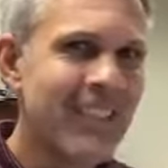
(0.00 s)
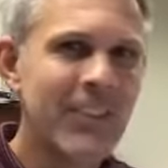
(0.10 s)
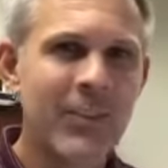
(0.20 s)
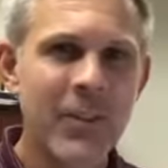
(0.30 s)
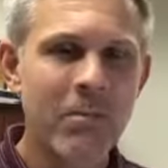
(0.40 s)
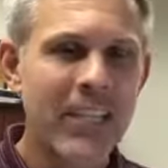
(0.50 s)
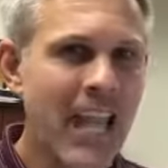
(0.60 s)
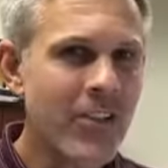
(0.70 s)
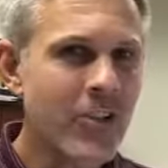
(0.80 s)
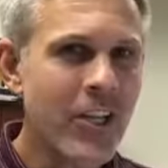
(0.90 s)
some
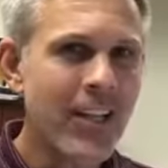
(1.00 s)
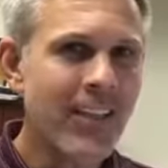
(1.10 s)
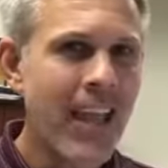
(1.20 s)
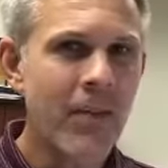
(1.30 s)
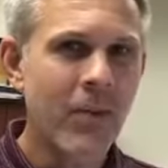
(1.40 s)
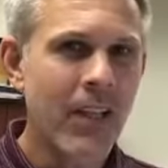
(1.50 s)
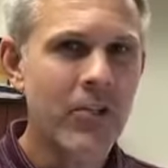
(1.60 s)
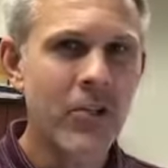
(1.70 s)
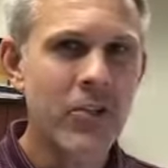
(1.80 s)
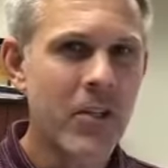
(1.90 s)
tension in that
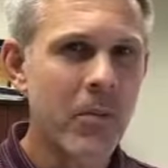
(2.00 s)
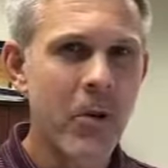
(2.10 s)
relationship